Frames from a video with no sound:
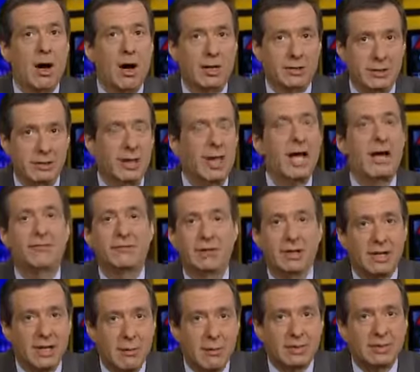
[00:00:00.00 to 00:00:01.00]
on the left
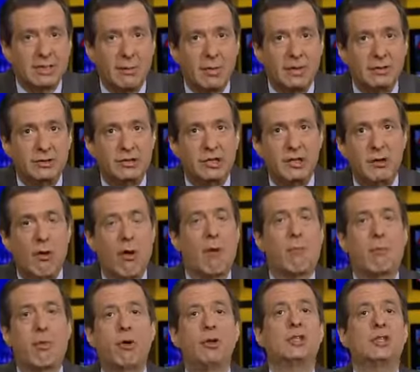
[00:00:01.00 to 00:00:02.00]
and on MSNBC are
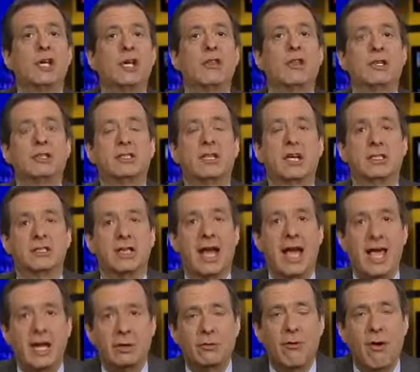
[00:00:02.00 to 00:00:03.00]
pushing this as a
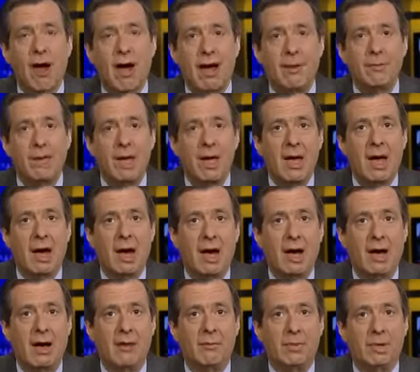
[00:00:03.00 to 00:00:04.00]
hate crime
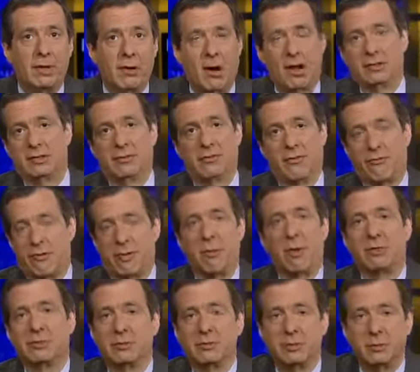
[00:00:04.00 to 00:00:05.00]
because if three
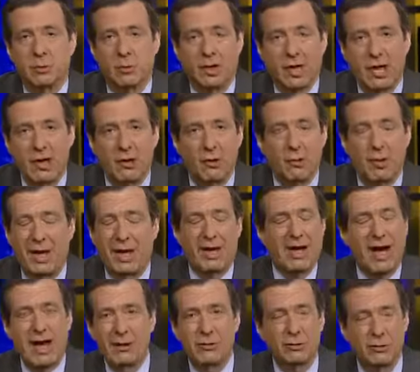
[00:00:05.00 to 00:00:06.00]
Muslims were killed by a
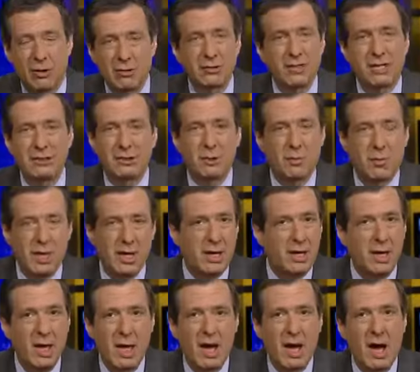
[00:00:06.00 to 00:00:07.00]
guy who turns out to
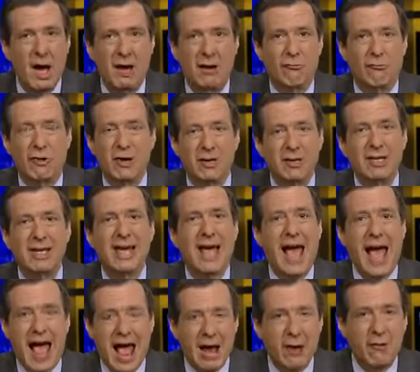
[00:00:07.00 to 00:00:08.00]
be a really
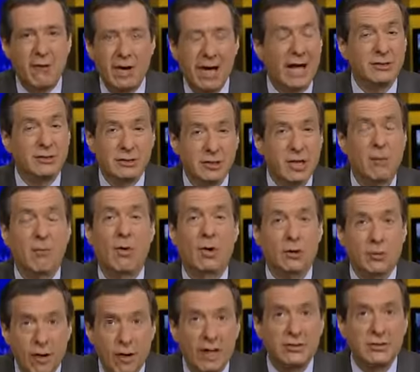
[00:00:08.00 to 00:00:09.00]
angry and
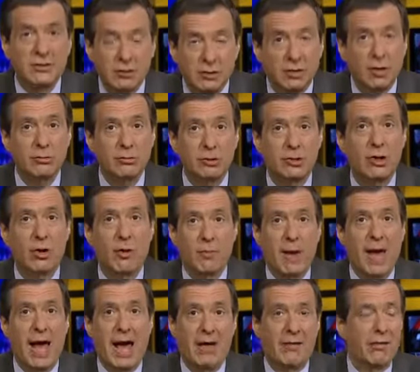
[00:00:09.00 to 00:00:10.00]
somewhat crazy
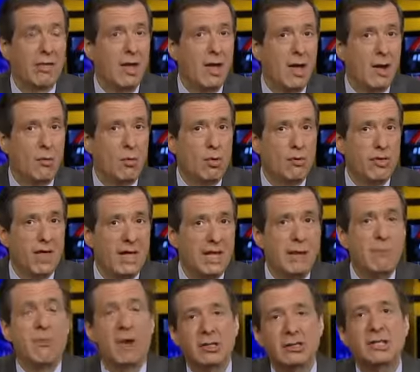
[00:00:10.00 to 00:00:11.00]
sociopath, well then
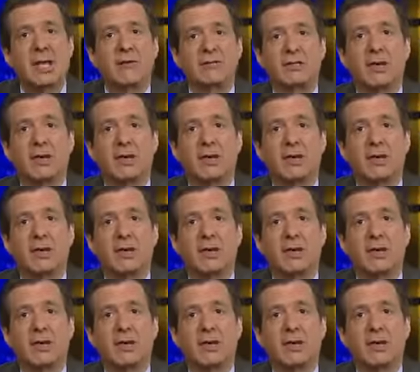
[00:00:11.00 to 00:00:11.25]
it must have